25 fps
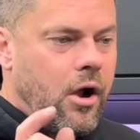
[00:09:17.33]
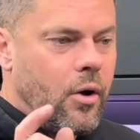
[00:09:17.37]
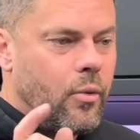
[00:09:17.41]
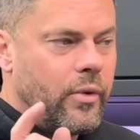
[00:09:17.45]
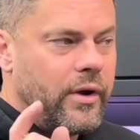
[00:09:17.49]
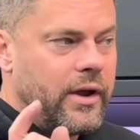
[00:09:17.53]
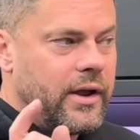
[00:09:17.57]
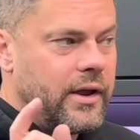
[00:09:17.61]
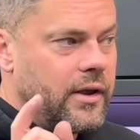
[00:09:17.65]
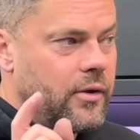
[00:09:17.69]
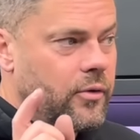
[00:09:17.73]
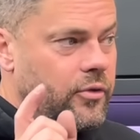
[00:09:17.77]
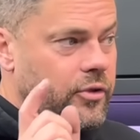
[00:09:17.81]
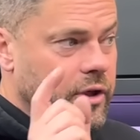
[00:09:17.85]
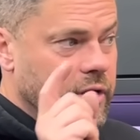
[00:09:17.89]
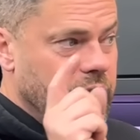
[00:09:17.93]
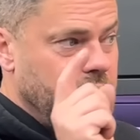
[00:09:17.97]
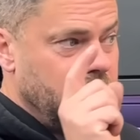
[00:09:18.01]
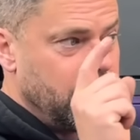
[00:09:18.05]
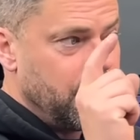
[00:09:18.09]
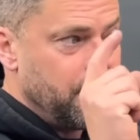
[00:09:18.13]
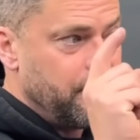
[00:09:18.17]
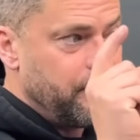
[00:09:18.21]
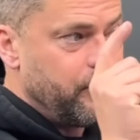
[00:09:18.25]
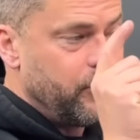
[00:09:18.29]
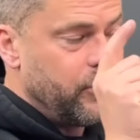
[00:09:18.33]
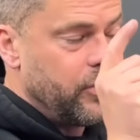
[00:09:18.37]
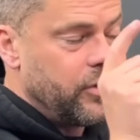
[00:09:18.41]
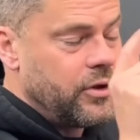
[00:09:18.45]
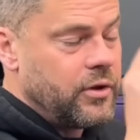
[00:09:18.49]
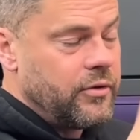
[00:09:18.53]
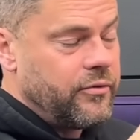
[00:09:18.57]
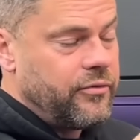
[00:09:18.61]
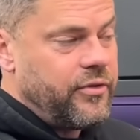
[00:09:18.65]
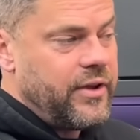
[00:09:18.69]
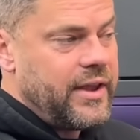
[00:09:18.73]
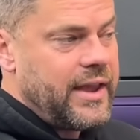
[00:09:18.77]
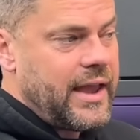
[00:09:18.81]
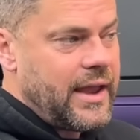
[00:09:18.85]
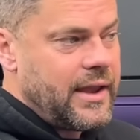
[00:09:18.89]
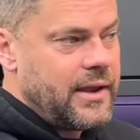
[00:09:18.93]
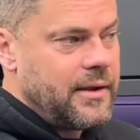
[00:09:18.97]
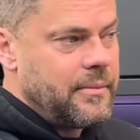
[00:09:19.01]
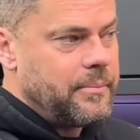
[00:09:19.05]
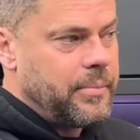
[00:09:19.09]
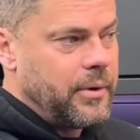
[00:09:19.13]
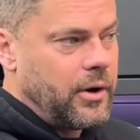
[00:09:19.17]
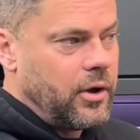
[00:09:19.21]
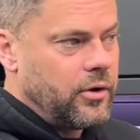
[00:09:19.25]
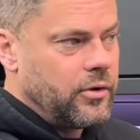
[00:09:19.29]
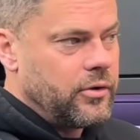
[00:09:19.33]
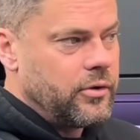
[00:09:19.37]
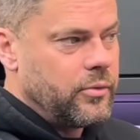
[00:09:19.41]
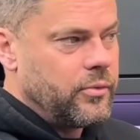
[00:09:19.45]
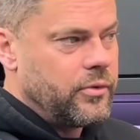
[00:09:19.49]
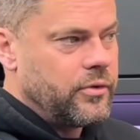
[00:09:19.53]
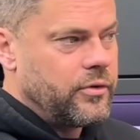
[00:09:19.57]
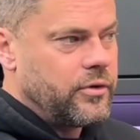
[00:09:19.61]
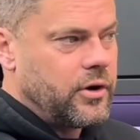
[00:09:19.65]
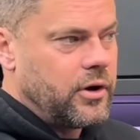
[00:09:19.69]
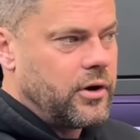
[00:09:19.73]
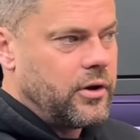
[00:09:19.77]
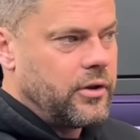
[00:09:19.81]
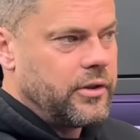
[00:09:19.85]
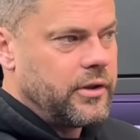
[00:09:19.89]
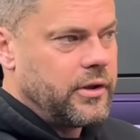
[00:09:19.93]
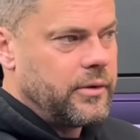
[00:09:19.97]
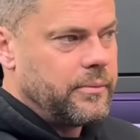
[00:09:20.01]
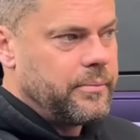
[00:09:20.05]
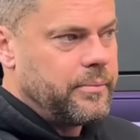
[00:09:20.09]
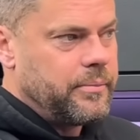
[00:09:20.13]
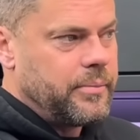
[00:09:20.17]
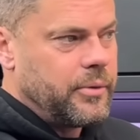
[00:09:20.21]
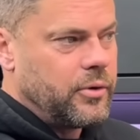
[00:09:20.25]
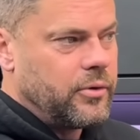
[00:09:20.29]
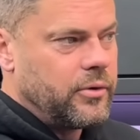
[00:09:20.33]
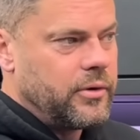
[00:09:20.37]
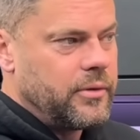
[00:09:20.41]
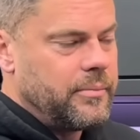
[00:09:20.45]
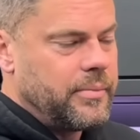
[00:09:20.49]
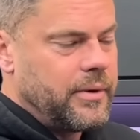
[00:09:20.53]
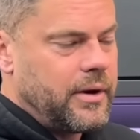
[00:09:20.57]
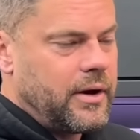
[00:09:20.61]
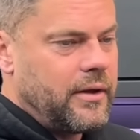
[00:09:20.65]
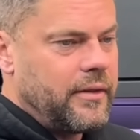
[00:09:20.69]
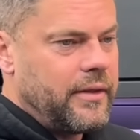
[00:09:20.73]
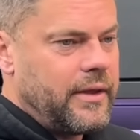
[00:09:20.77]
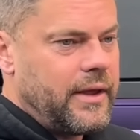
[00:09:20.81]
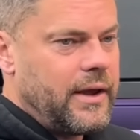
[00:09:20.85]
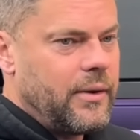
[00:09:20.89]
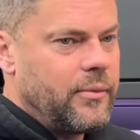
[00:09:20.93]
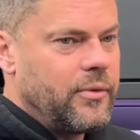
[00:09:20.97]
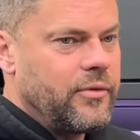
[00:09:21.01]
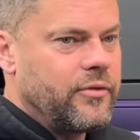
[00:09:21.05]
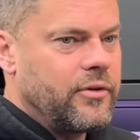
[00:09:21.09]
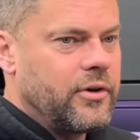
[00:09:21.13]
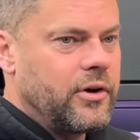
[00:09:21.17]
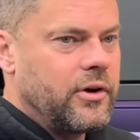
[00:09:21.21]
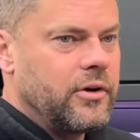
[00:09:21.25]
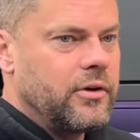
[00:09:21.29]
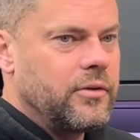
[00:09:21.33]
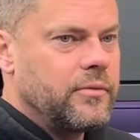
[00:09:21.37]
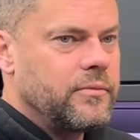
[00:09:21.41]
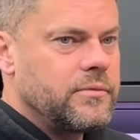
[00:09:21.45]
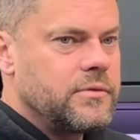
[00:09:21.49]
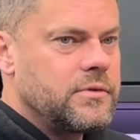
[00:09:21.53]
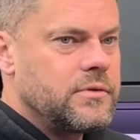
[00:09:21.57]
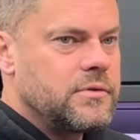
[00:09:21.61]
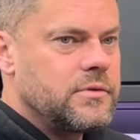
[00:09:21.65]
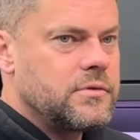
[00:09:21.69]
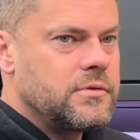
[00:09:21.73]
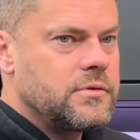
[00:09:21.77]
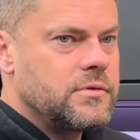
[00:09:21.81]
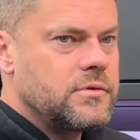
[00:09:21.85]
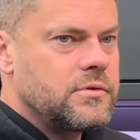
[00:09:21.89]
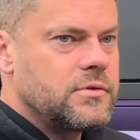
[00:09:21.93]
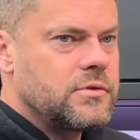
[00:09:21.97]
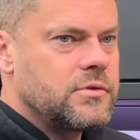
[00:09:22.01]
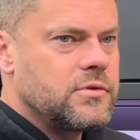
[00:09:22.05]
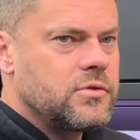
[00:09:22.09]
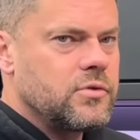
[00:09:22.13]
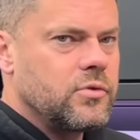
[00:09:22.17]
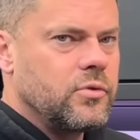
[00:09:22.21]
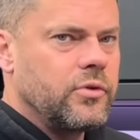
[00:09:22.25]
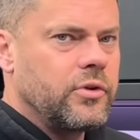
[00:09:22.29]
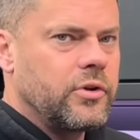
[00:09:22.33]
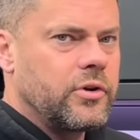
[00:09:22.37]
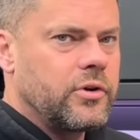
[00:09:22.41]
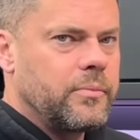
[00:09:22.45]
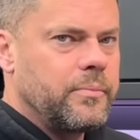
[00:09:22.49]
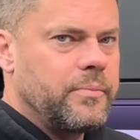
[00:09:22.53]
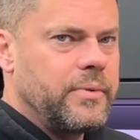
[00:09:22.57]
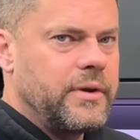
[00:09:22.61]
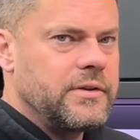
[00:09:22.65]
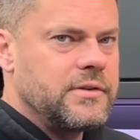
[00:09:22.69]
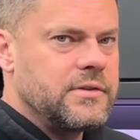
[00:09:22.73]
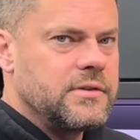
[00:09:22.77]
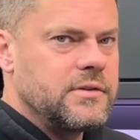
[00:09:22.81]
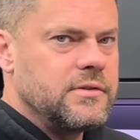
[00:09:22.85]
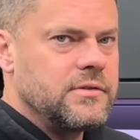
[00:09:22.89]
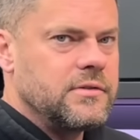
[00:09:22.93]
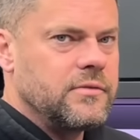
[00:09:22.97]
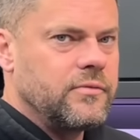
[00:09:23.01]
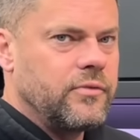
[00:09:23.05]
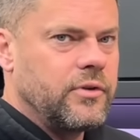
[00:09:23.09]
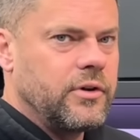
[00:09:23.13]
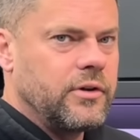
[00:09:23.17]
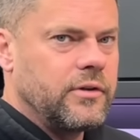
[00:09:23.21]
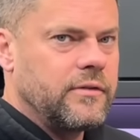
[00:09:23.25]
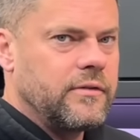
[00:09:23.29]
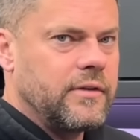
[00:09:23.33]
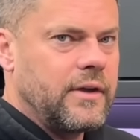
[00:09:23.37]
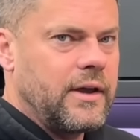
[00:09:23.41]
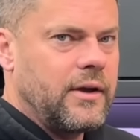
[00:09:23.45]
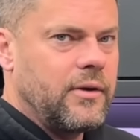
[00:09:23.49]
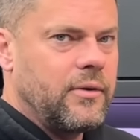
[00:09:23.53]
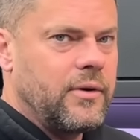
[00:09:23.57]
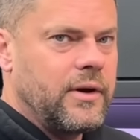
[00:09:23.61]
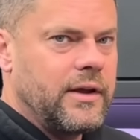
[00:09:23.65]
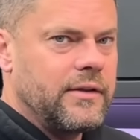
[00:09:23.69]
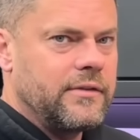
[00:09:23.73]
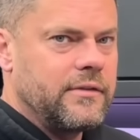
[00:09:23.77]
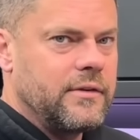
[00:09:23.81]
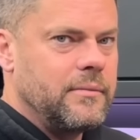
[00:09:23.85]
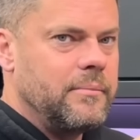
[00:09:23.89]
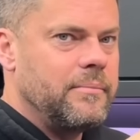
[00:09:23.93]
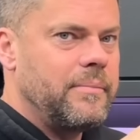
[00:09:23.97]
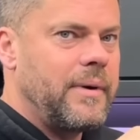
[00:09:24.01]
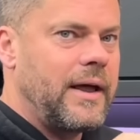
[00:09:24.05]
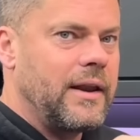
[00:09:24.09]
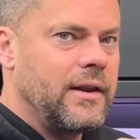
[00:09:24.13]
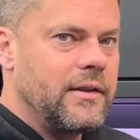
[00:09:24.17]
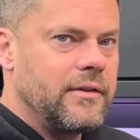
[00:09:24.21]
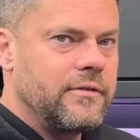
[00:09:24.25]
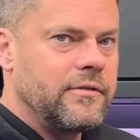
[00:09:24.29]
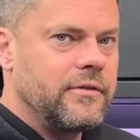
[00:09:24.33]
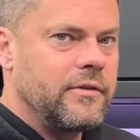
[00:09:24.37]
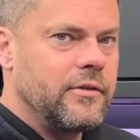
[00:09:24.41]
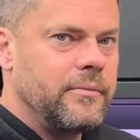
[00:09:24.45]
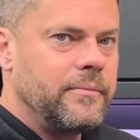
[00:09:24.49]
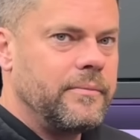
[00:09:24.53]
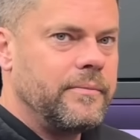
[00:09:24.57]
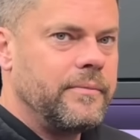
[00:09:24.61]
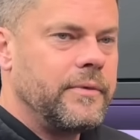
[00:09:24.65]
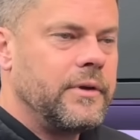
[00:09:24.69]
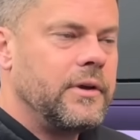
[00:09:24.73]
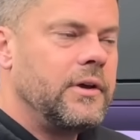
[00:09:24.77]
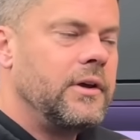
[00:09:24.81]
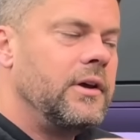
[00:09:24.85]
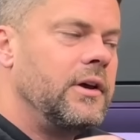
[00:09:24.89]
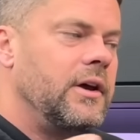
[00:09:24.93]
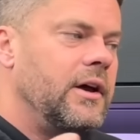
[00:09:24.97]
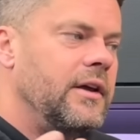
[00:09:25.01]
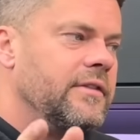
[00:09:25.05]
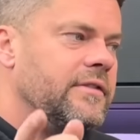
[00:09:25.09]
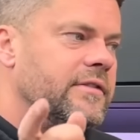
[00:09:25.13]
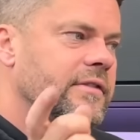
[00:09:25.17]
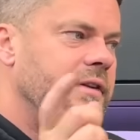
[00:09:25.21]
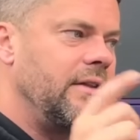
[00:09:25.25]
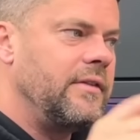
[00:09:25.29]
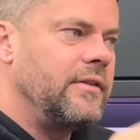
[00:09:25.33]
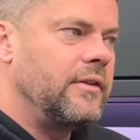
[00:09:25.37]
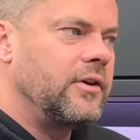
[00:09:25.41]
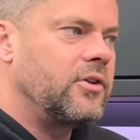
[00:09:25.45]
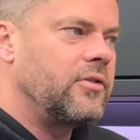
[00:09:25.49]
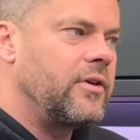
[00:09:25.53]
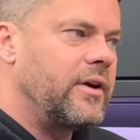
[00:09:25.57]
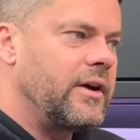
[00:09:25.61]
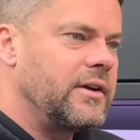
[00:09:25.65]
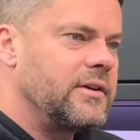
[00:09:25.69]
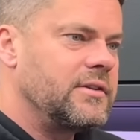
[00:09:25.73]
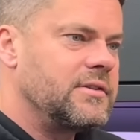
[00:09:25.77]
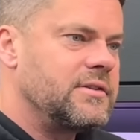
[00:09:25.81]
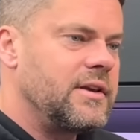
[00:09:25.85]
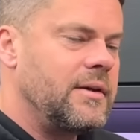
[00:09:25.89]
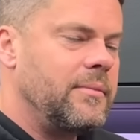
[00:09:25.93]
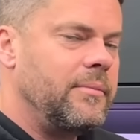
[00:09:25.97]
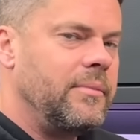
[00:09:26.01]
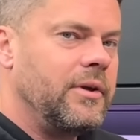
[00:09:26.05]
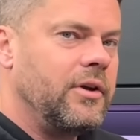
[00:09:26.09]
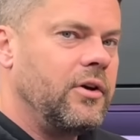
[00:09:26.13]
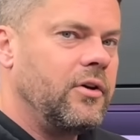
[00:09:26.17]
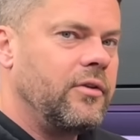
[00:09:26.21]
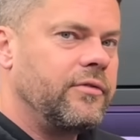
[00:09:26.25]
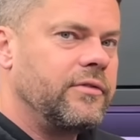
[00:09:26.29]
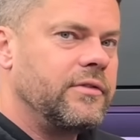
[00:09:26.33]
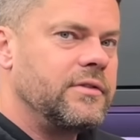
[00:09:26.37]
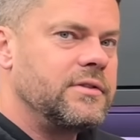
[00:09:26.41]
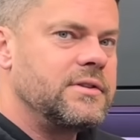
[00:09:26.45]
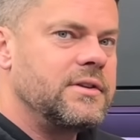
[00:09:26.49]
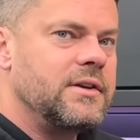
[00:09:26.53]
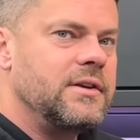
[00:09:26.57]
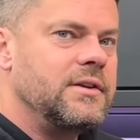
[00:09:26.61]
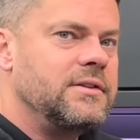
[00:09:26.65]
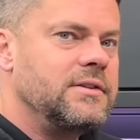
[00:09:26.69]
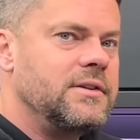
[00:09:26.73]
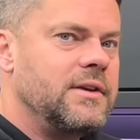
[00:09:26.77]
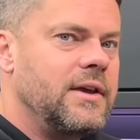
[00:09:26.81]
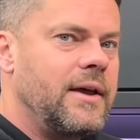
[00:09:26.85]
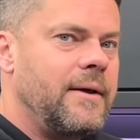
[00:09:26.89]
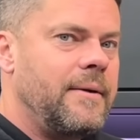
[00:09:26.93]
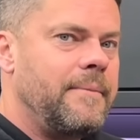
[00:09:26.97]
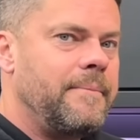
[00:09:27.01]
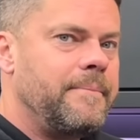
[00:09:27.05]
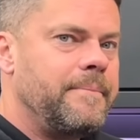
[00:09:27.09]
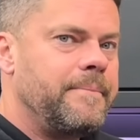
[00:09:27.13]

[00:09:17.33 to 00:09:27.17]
Where the V8 block that we've got on the boring bar there, we've got to sort the pistons and rods out as in balance them and send the crank assembly off to CTM.